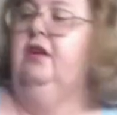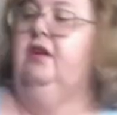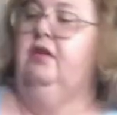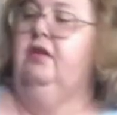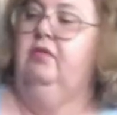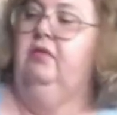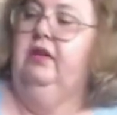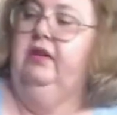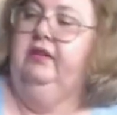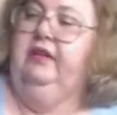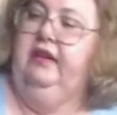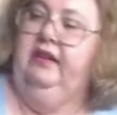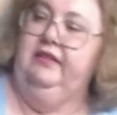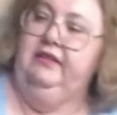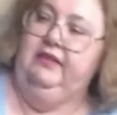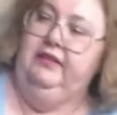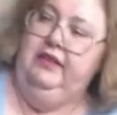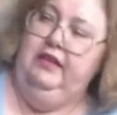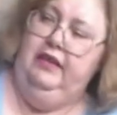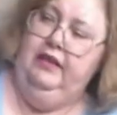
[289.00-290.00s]
One
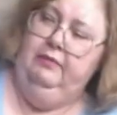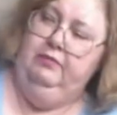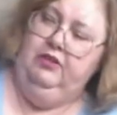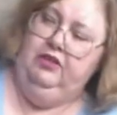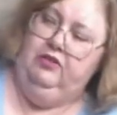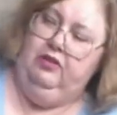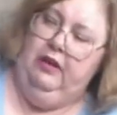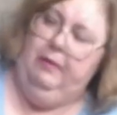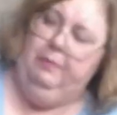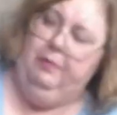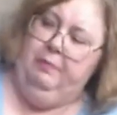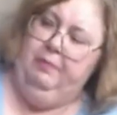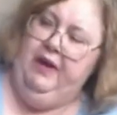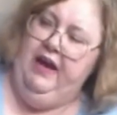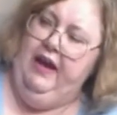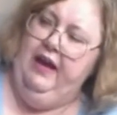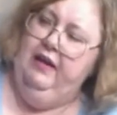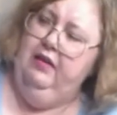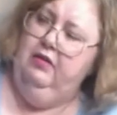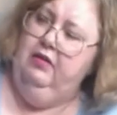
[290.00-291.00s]
last time, scrape your
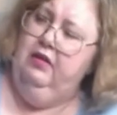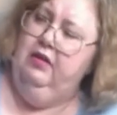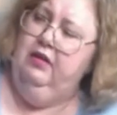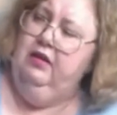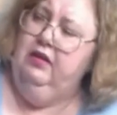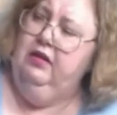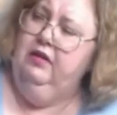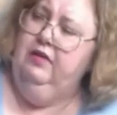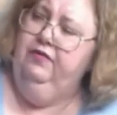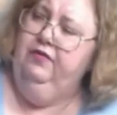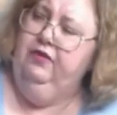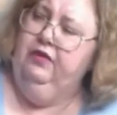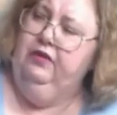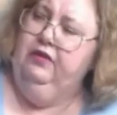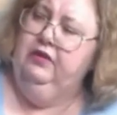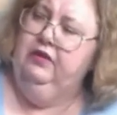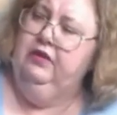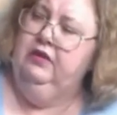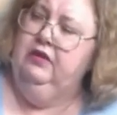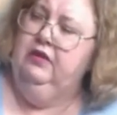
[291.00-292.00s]
paddle off.
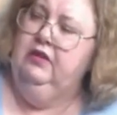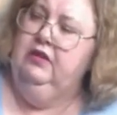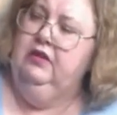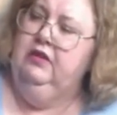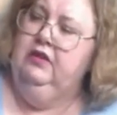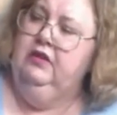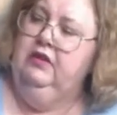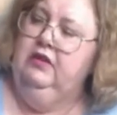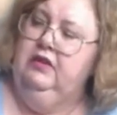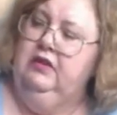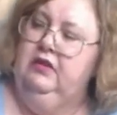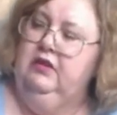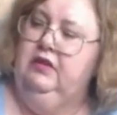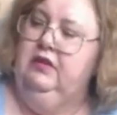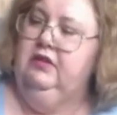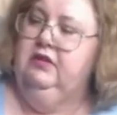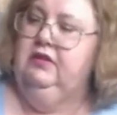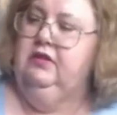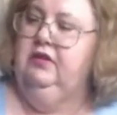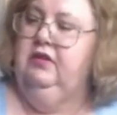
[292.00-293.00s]

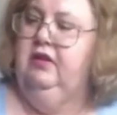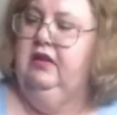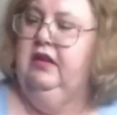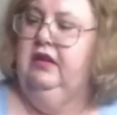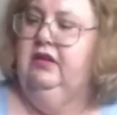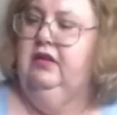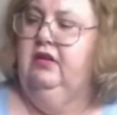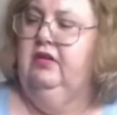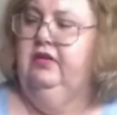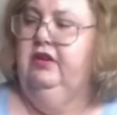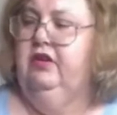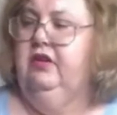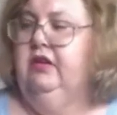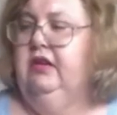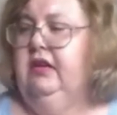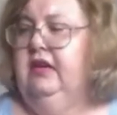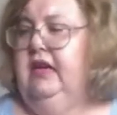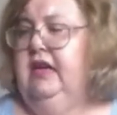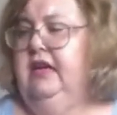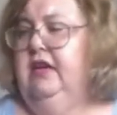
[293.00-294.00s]
So you're getting all your
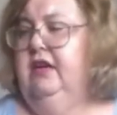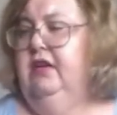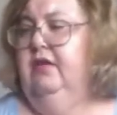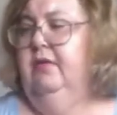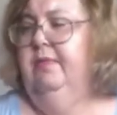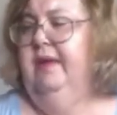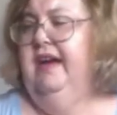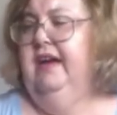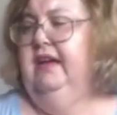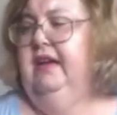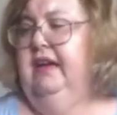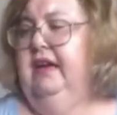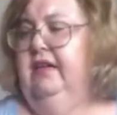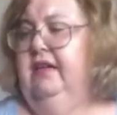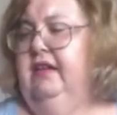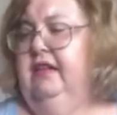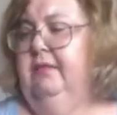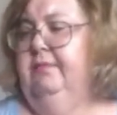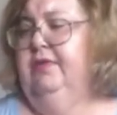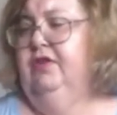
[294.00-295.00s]
cookie dough back down
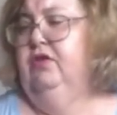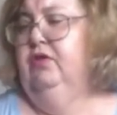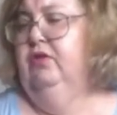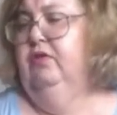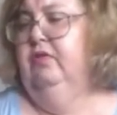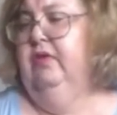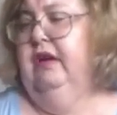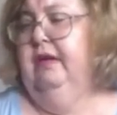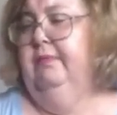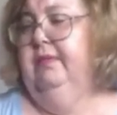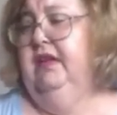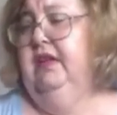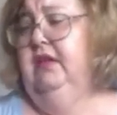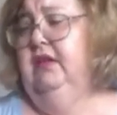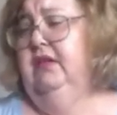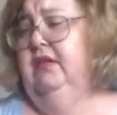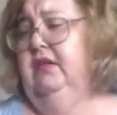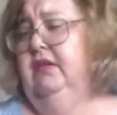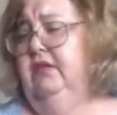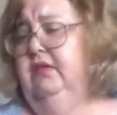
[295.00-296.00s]
in the bowl where it
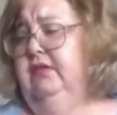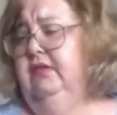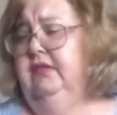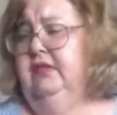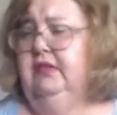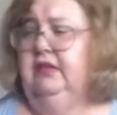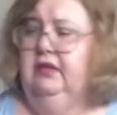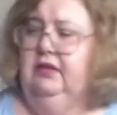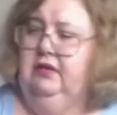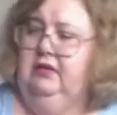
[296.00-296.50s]
belongs.